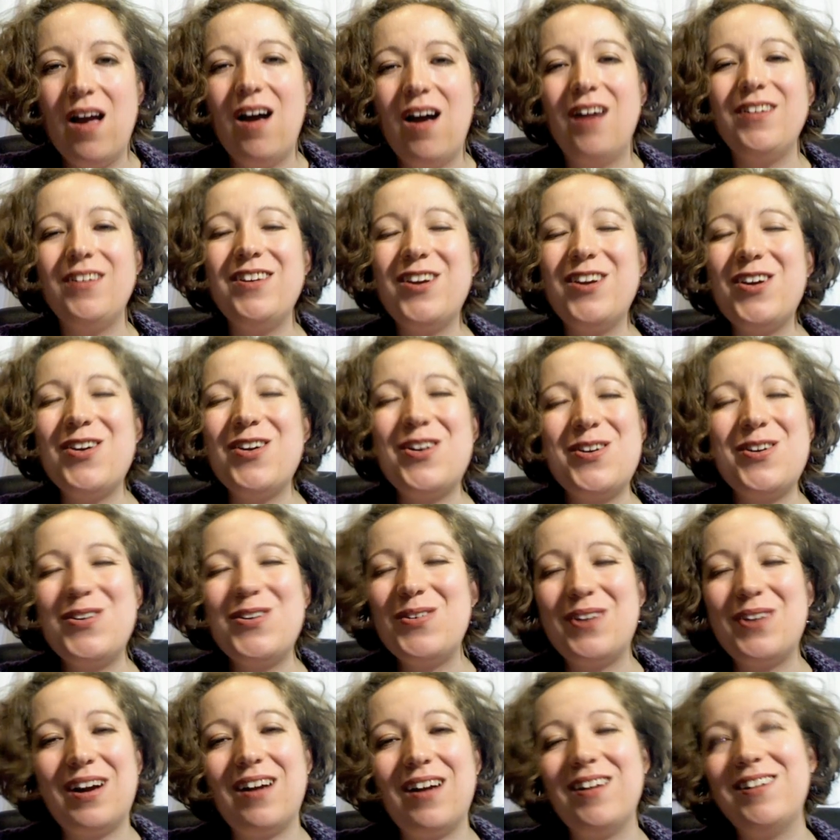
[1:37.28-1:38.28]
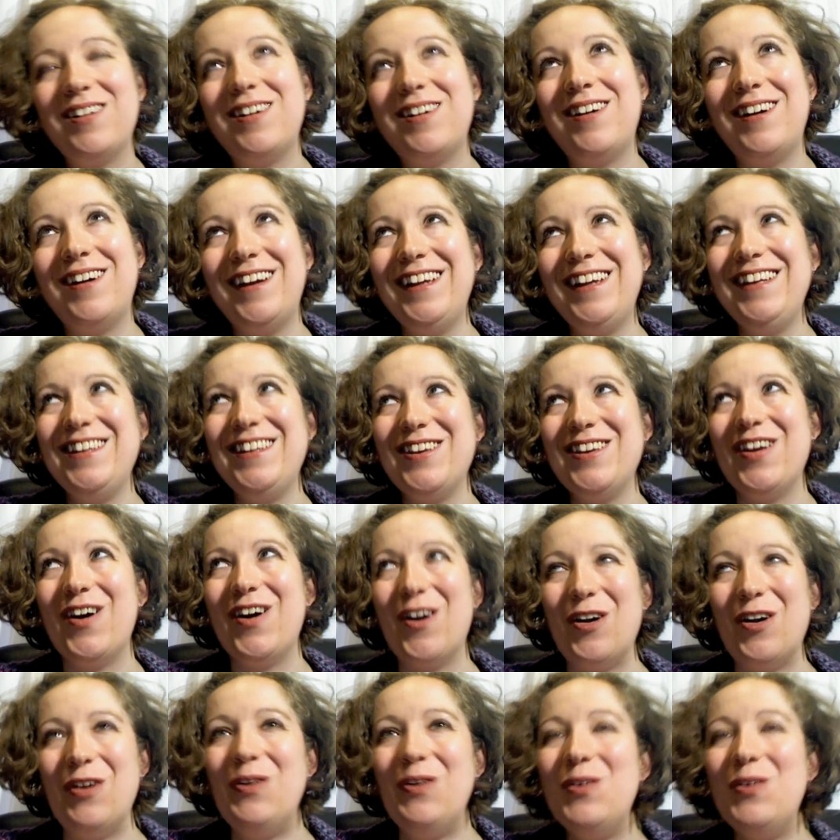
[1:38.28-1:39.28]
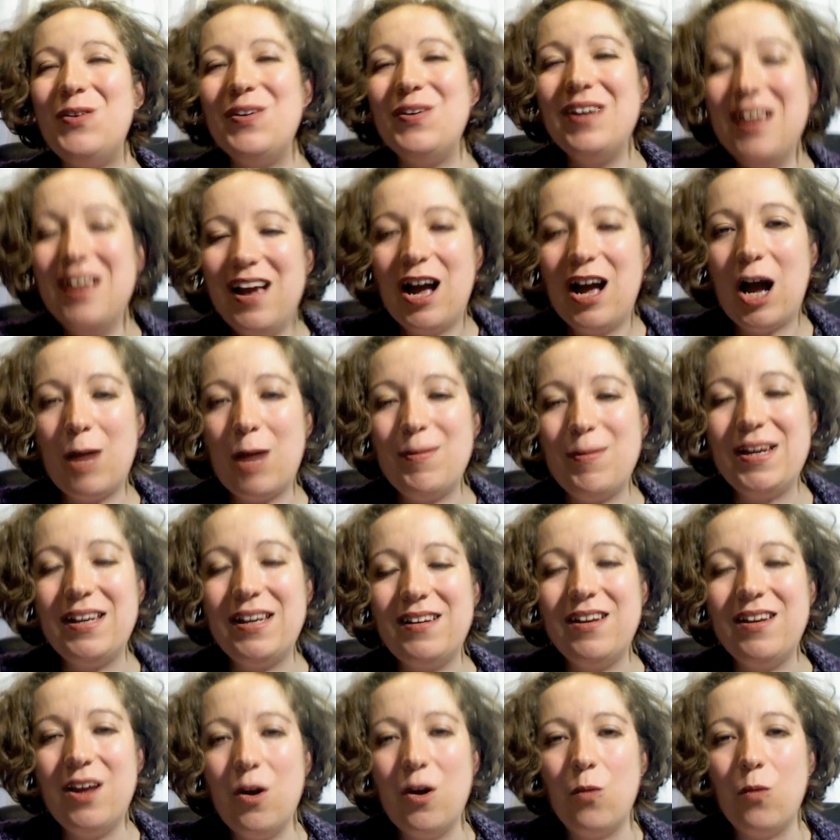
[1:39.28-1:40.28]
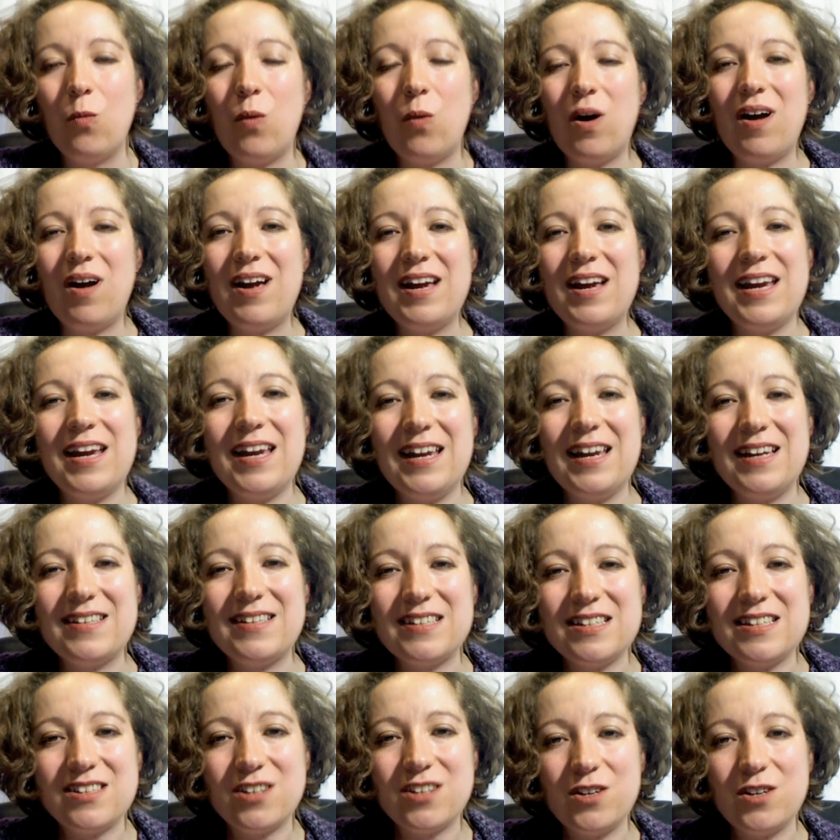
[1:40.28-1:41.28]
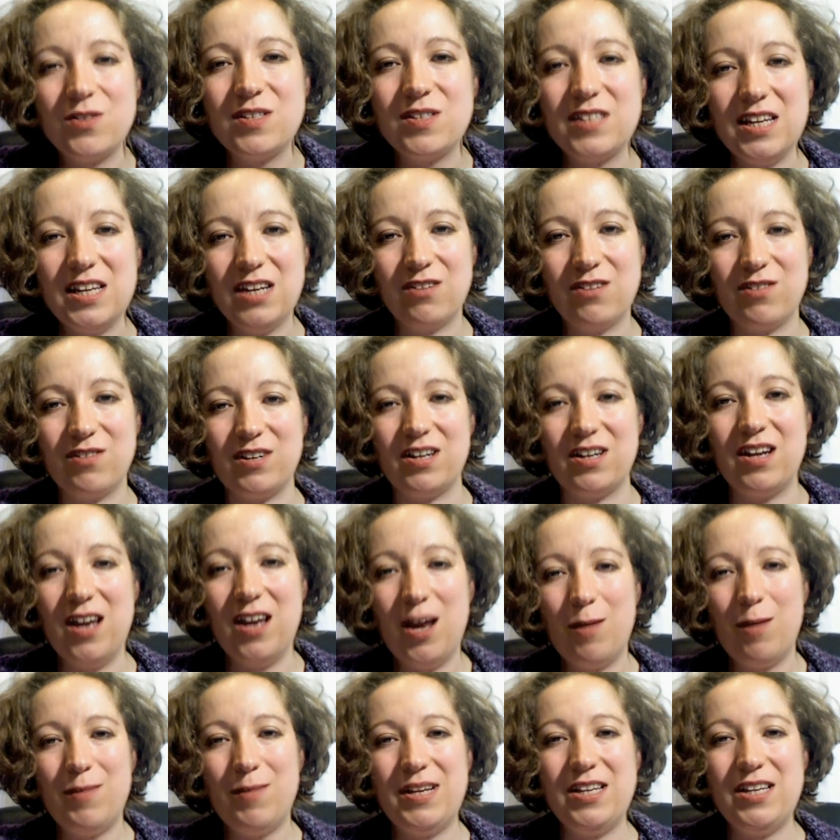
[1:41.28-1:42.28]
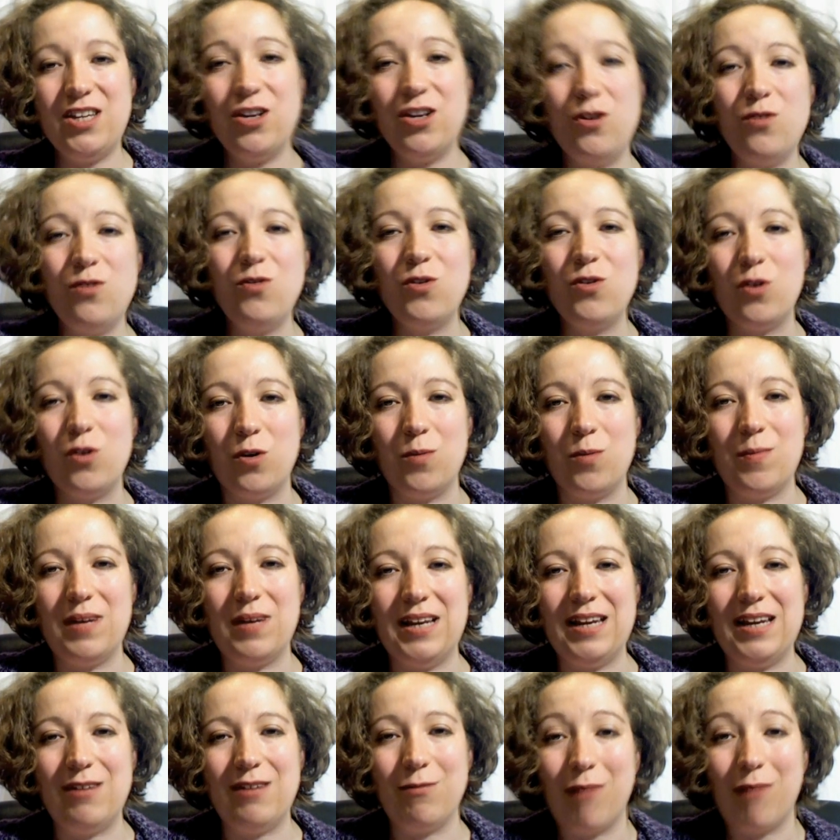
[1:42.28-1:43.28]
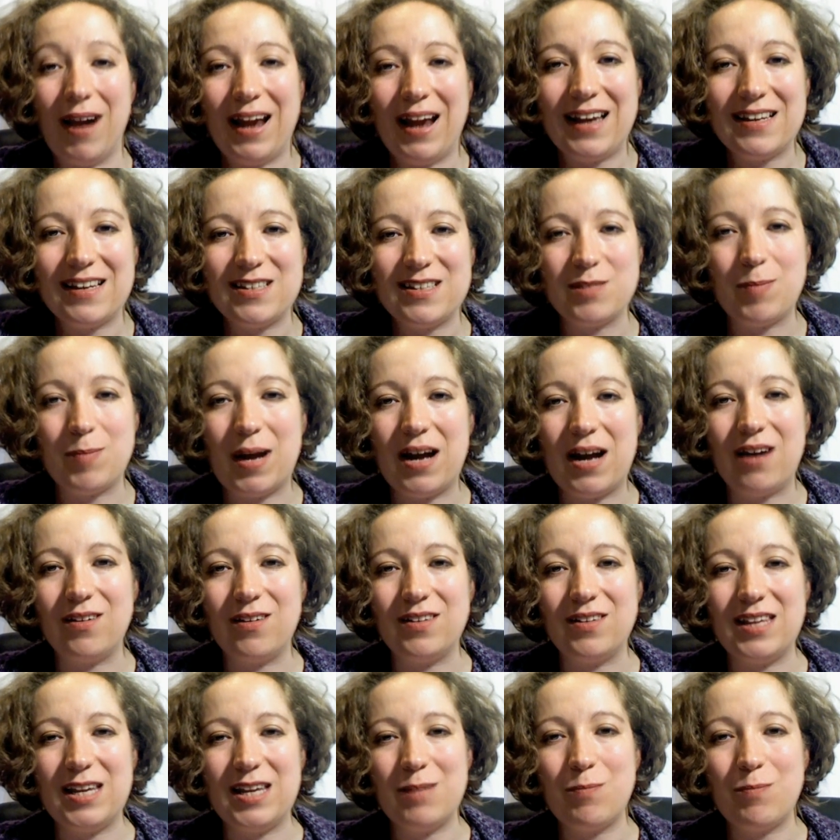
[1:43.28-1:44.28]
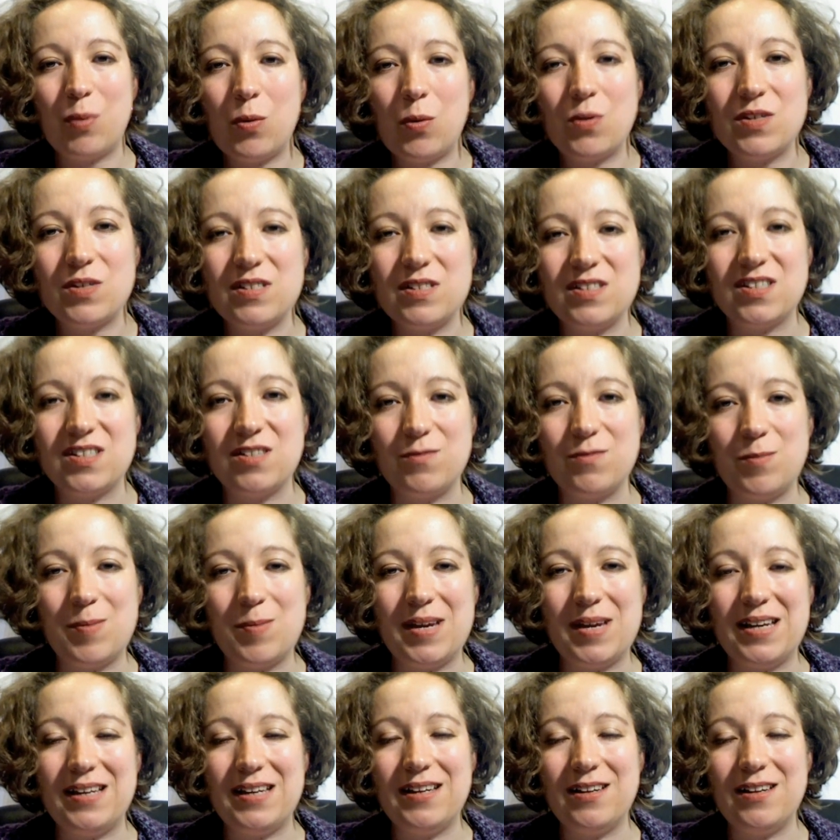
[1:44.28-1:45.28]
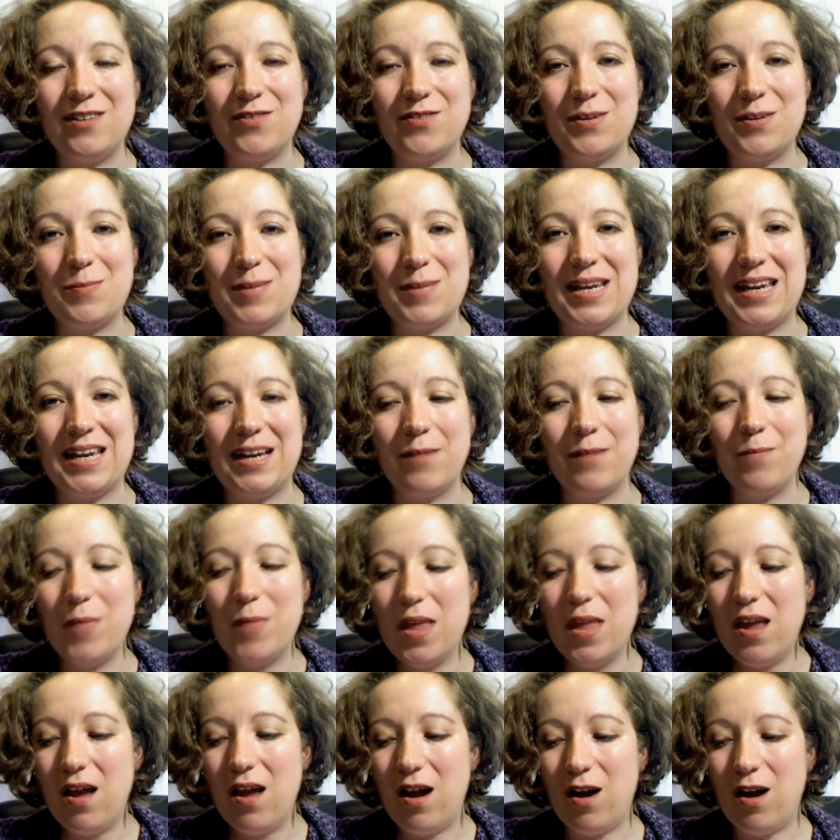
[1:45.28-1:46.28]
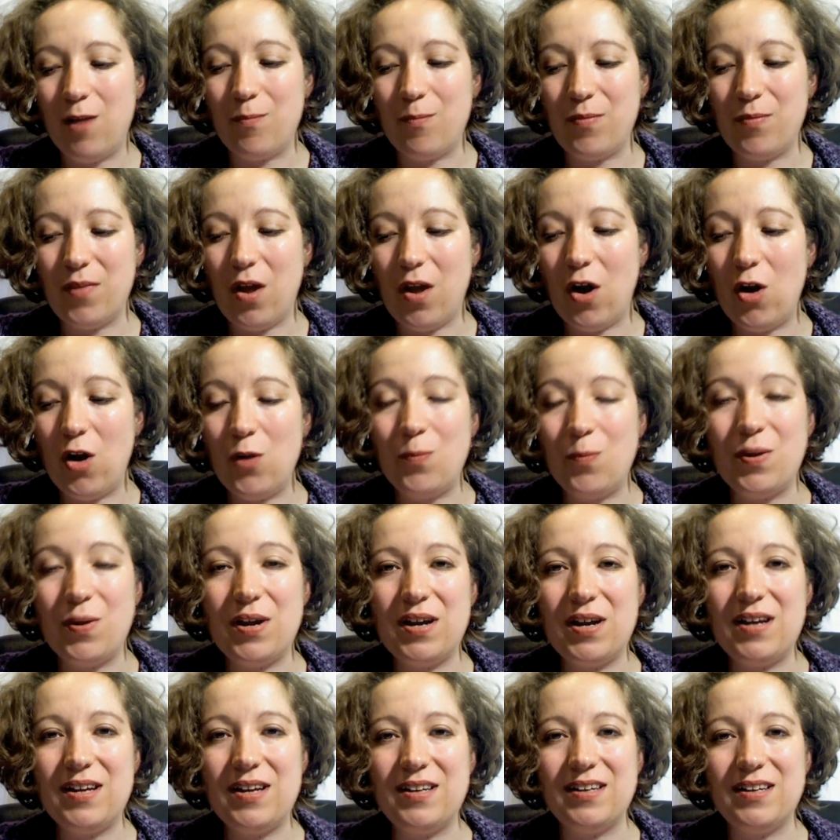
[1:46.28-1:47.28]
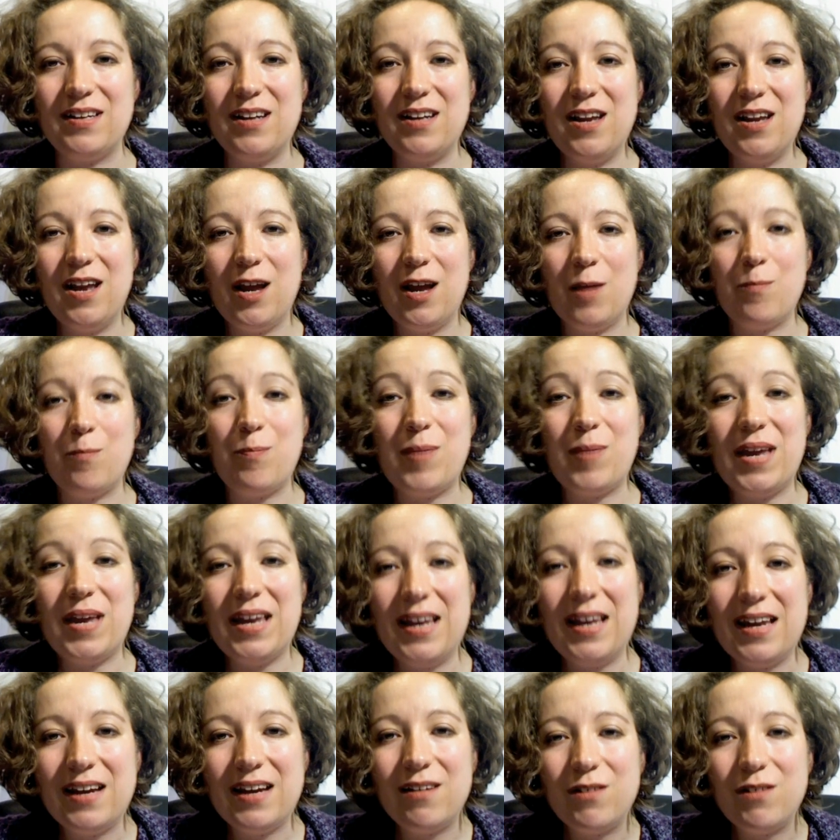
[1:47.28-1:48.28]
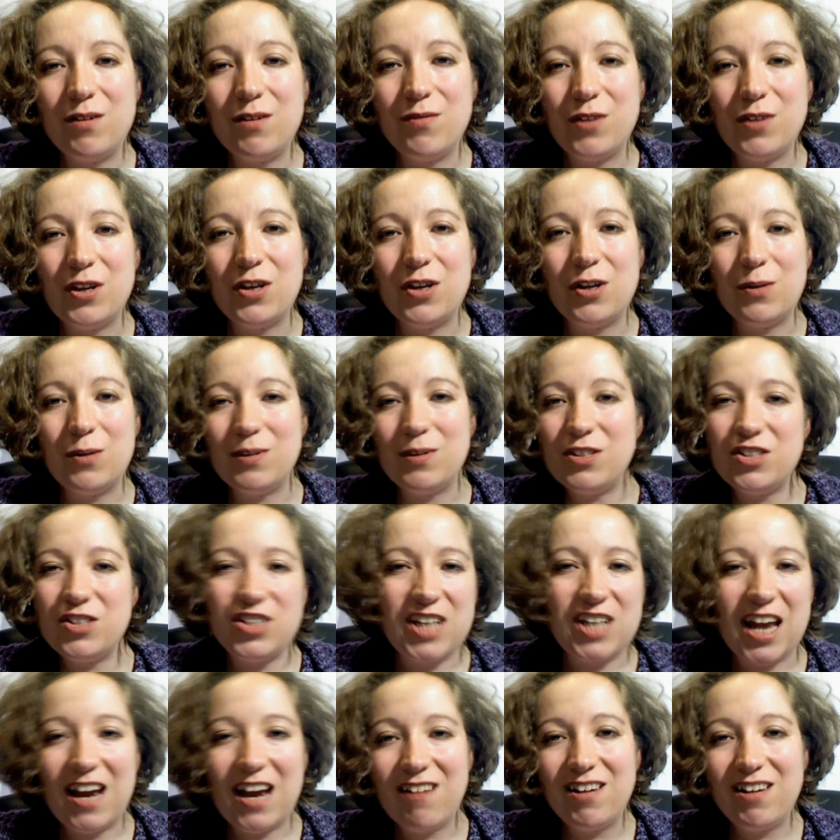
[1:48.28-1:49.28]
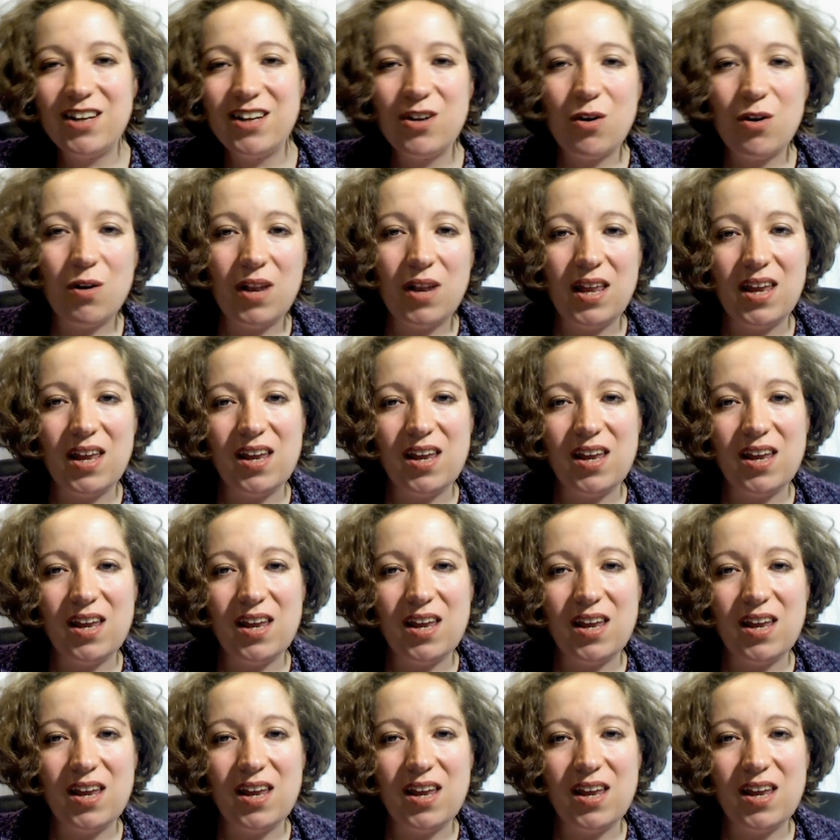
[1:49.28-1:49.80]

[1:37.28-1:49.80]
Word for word: No, I know. I mean, why is it so secret? I mean, you normally rant about the importance of, being, of it being uh, open and, and peer review and sharing knowledge.